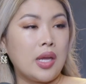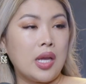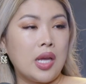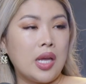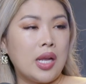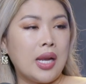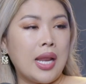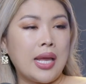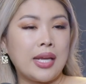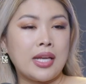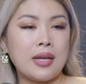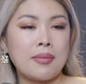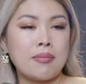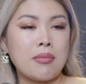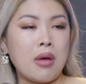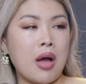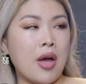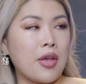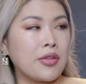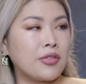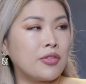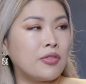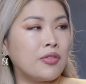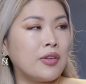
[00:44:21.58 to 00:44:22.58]
Like a
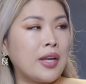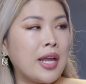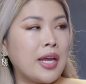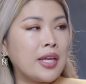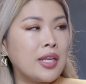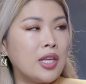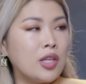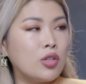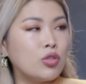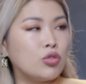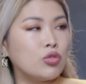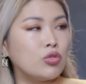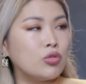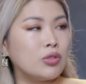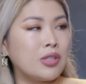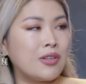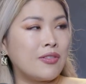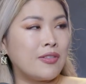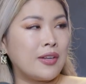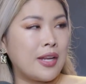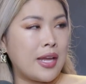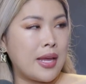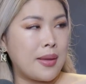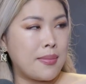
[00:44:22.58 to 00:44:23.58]
moth flying into the
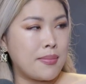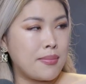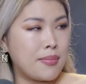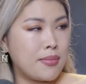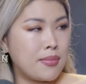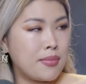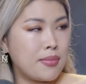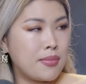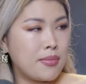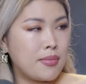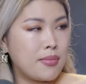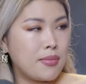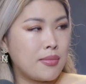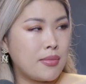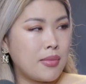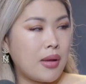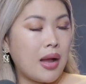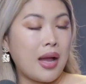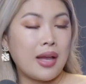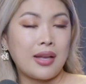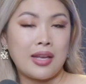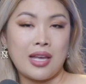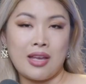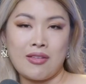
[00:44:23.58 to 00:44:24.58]
flame. Mm-hmm.
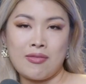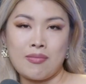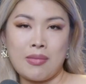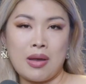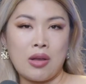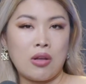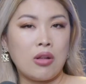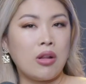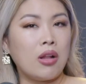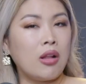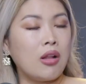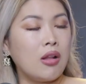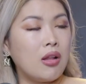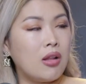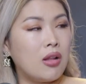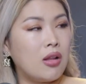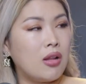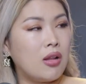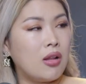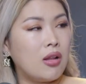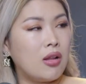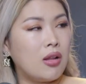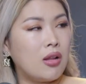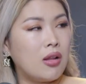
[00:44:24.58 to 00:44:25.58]
I give my all.
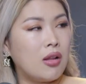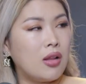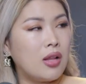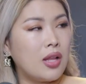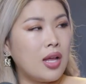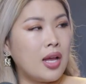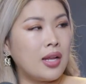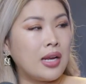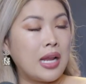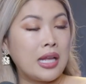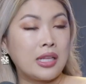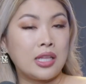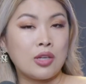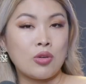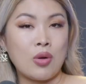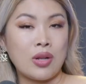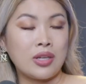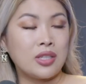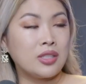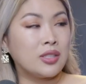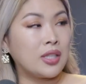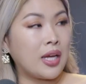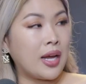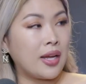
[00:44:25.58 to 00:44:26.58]
And I'd
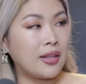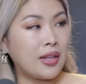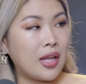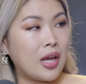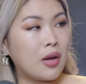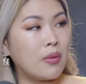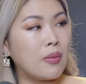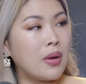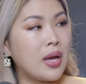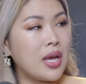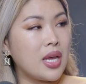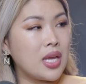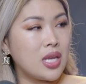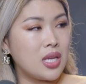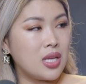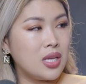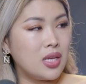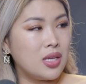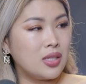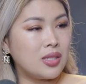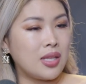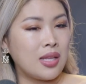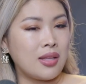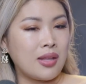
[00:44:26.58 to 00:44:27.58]
rather die that way
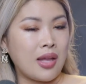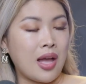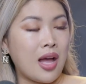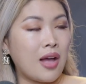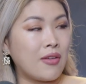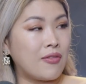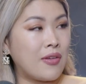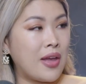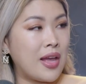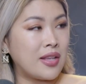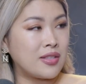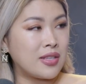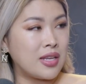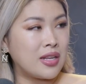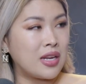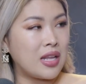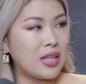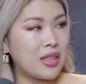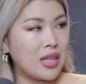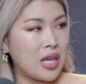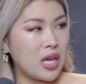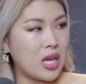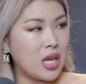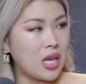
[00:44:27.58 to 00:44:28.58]
than half-ass
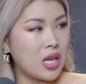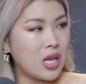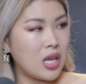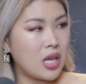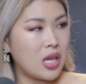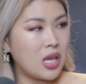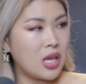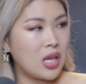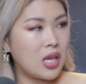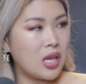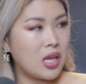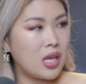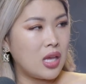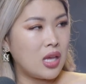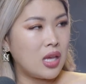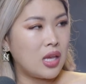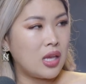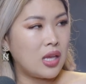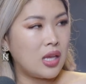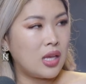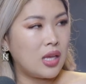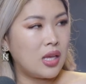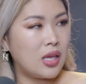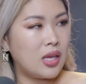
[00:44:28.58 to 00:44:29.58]
anything.
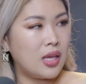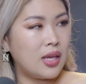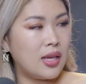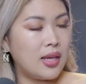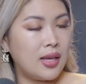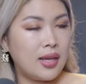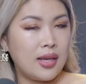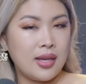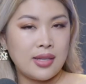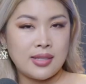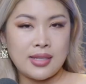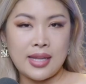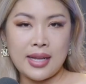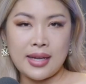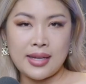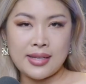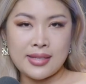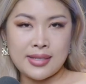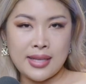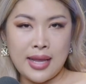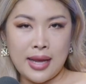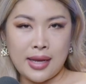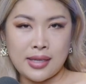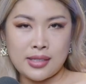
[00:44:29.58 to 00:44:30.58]
It's like
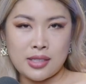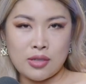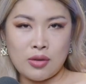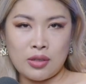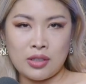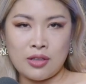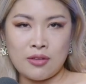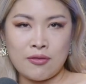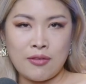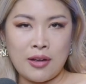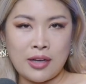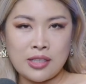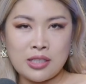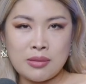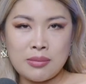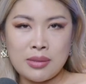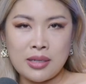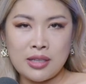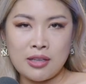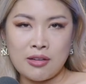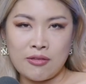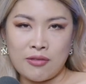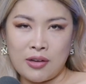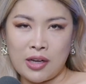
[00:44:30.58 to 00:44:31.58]
sex. You're gonna fuck somebody,
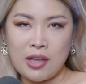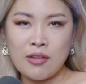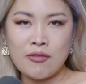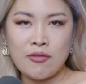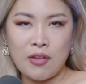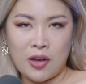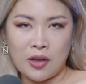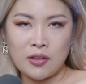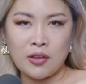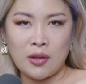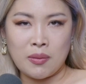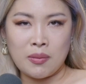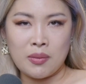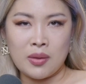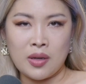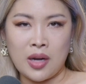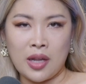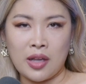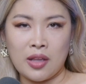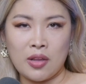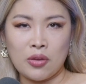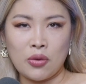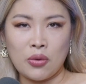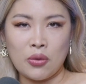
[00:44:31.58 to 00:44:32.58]
you fucking fuck them.
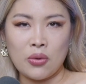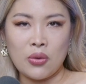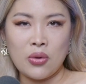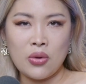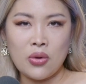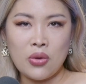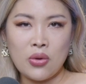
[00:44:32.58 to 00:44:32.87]
Like you don't